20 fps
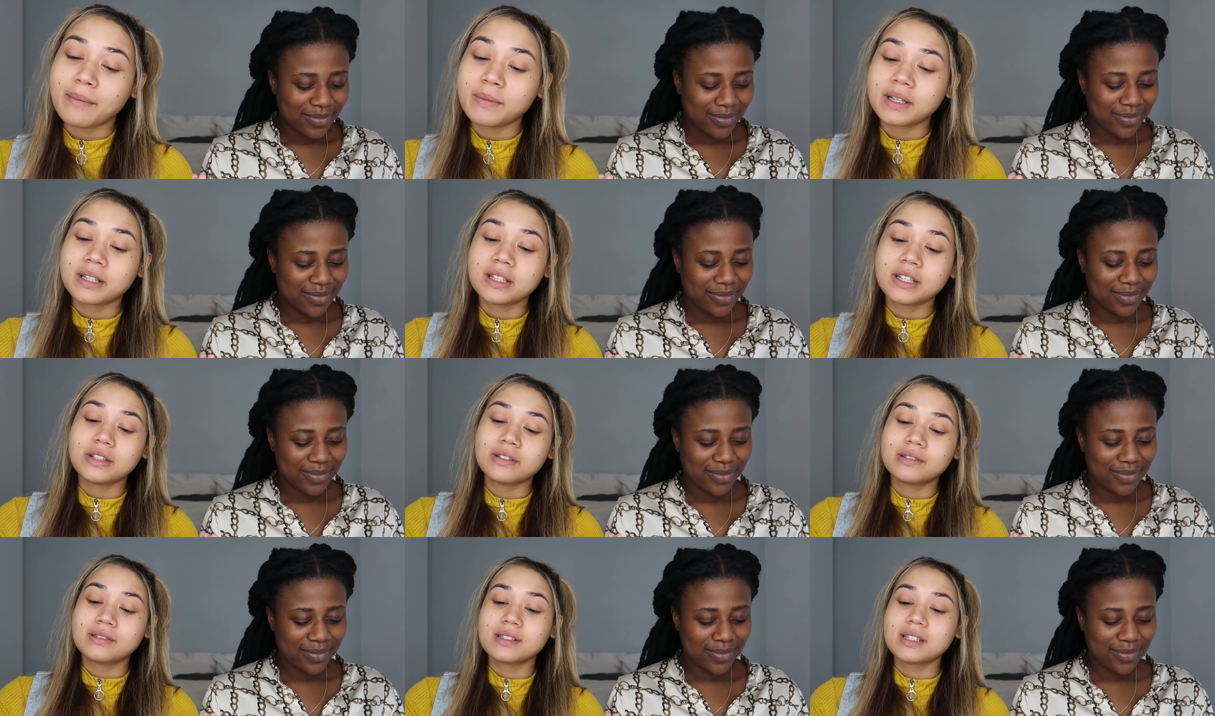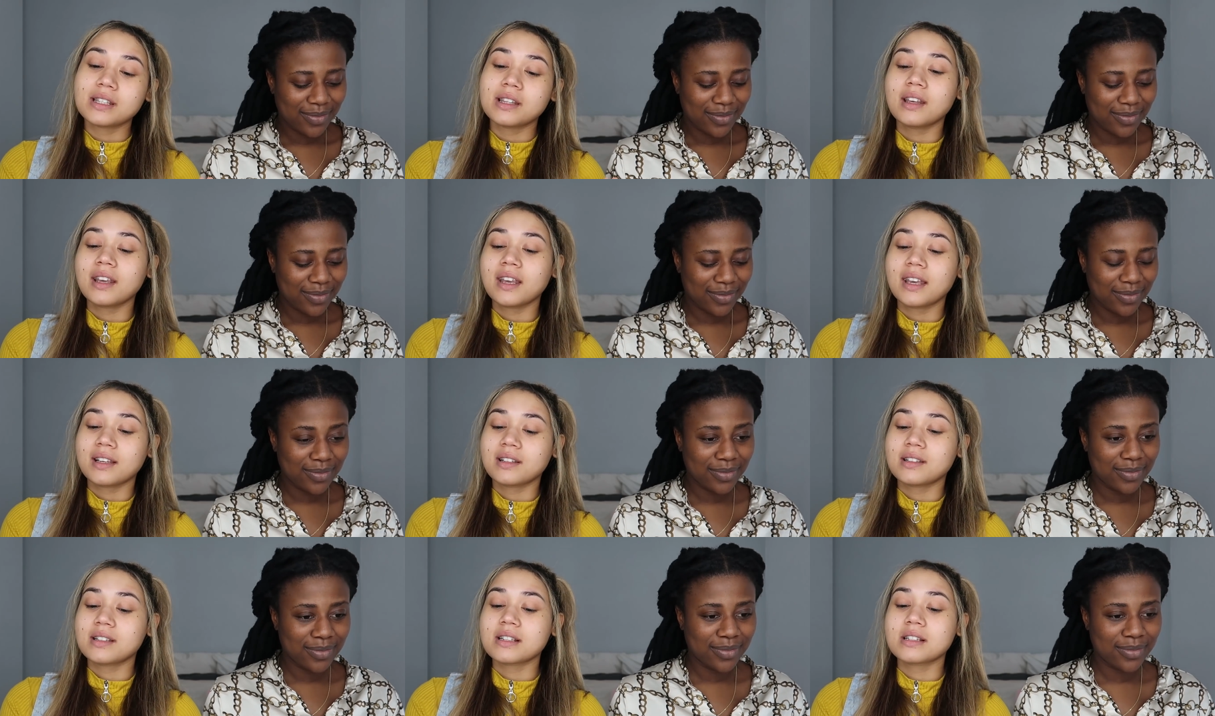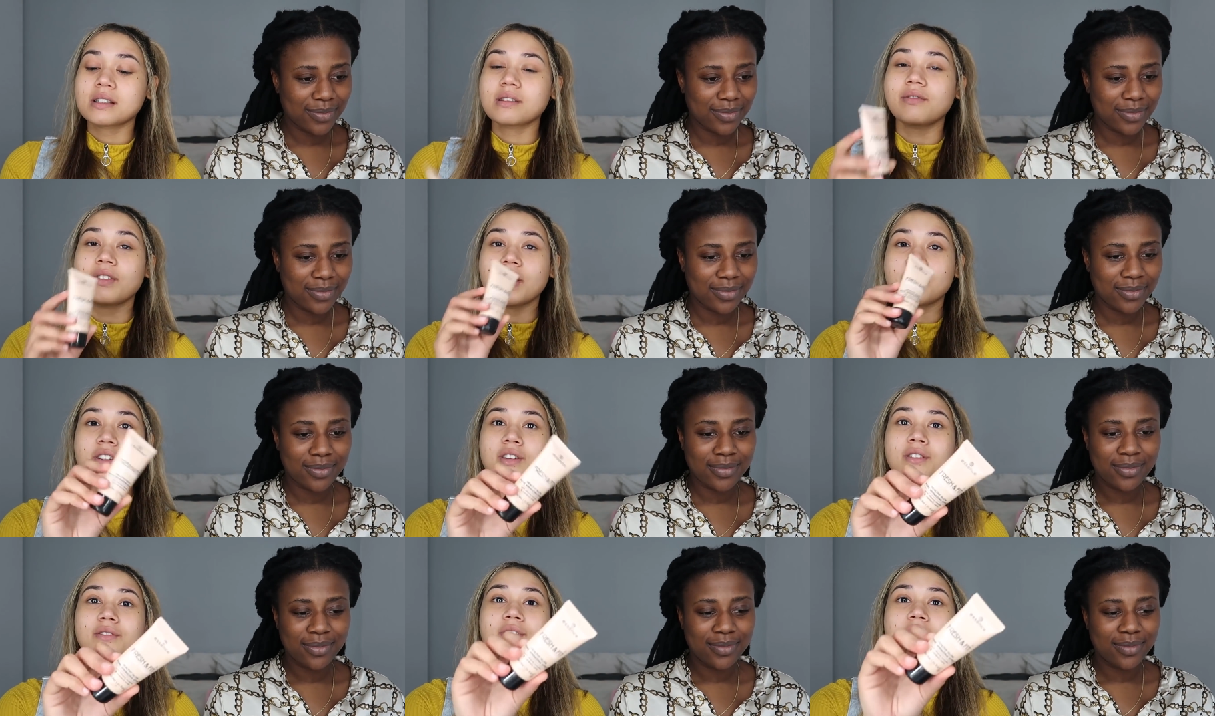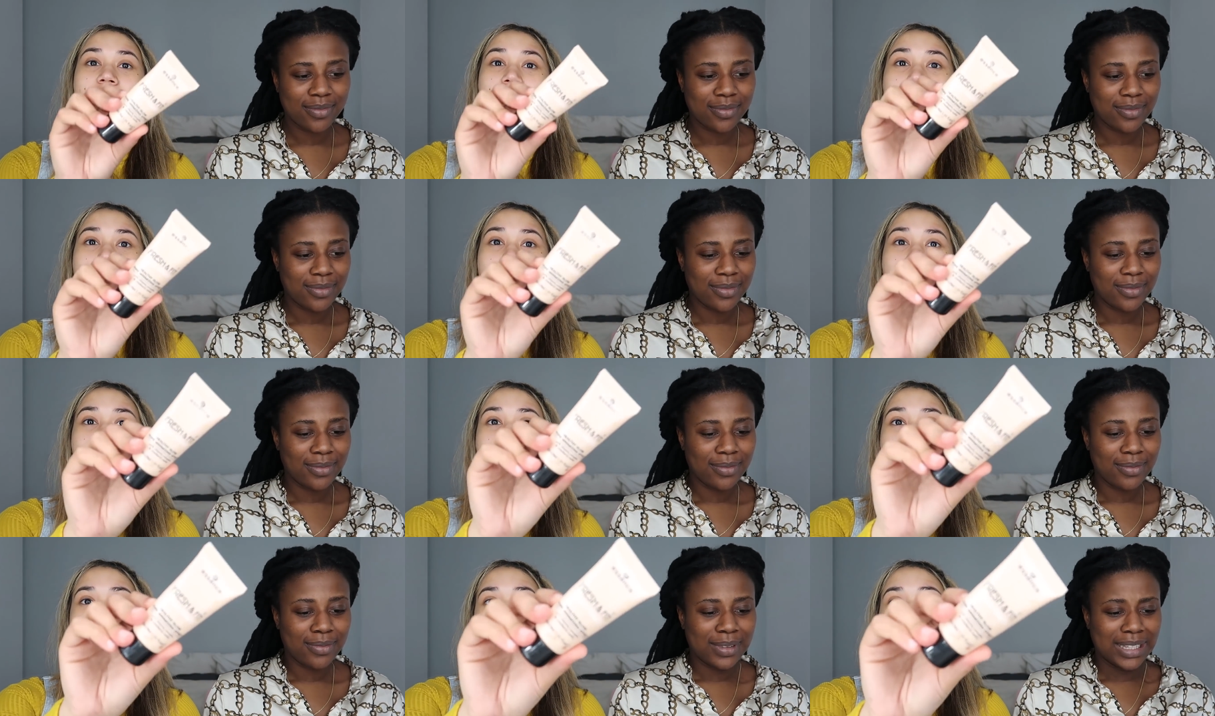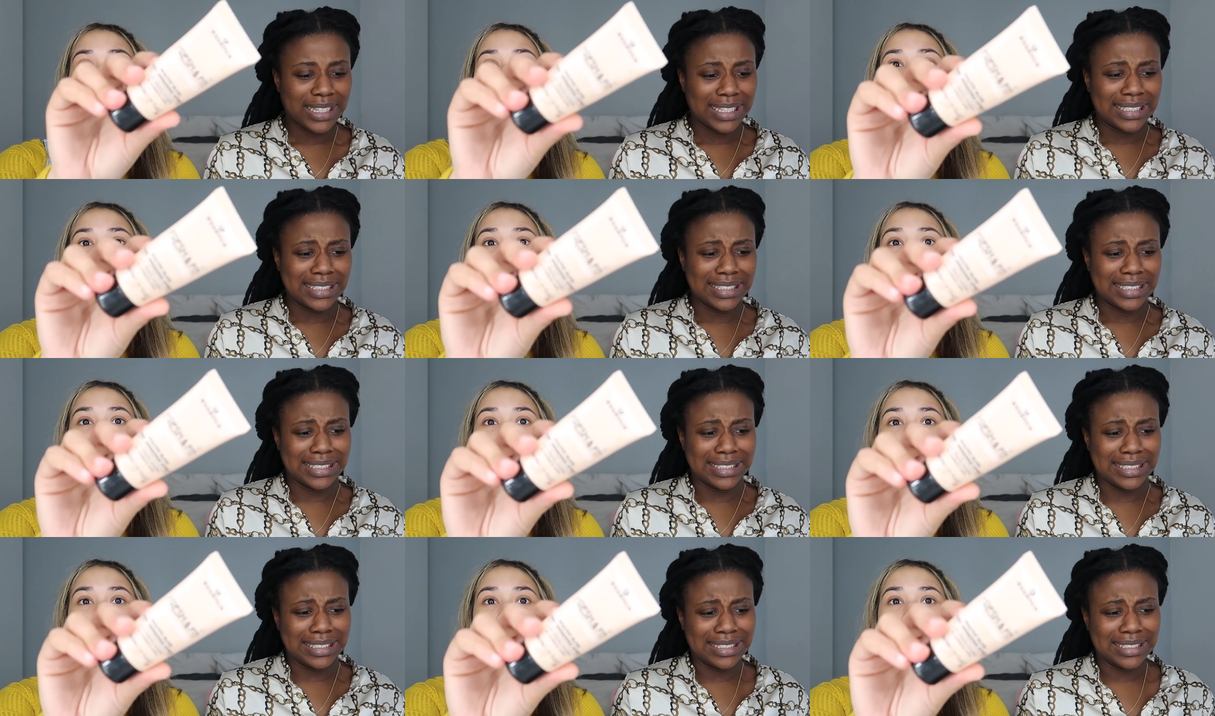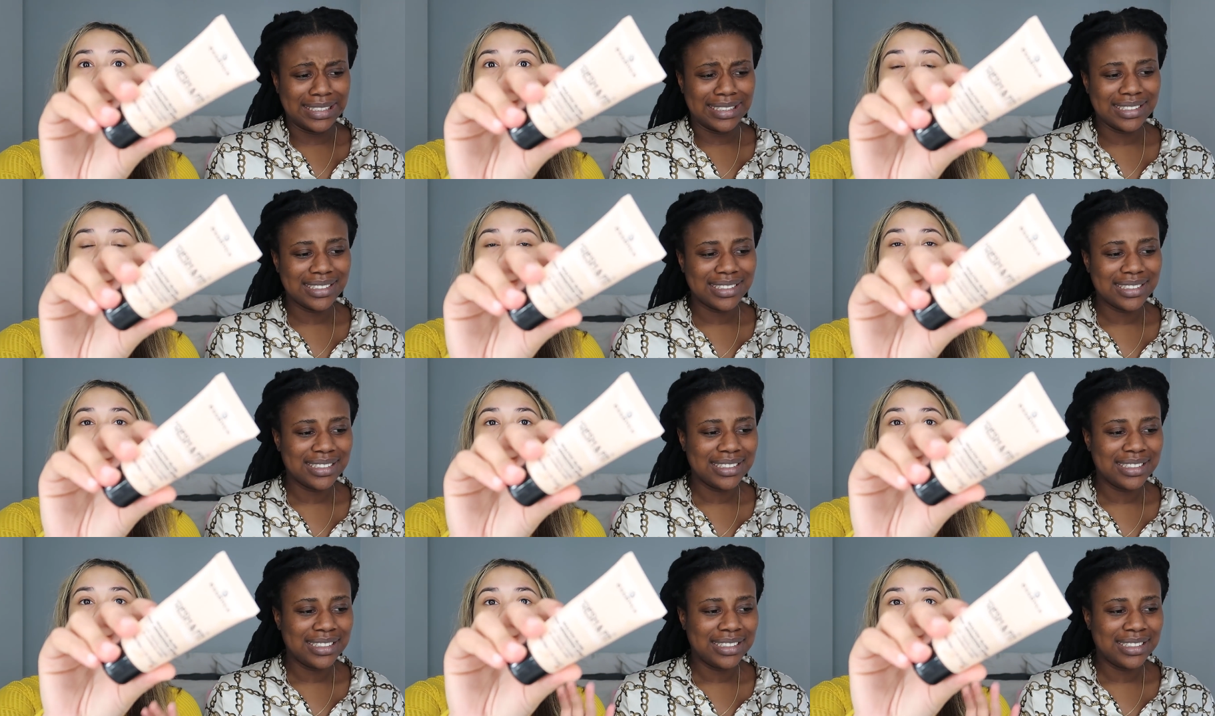Speaker 1: i'm gonna use the essence fresh and fit awake primer